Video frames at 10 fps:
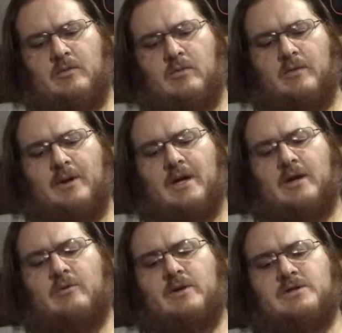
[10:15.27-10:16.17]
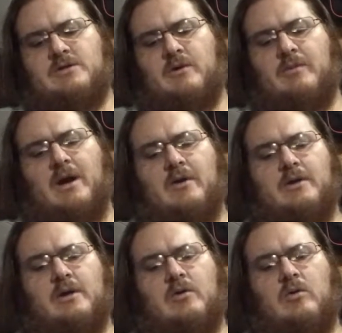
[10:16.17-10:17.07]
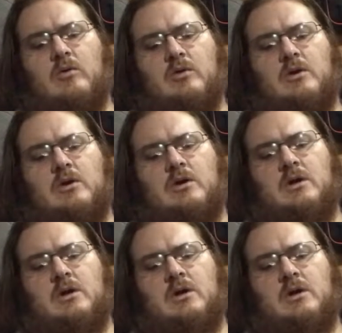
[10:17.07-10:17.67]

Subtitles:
One bag equates to 1.25 pounds.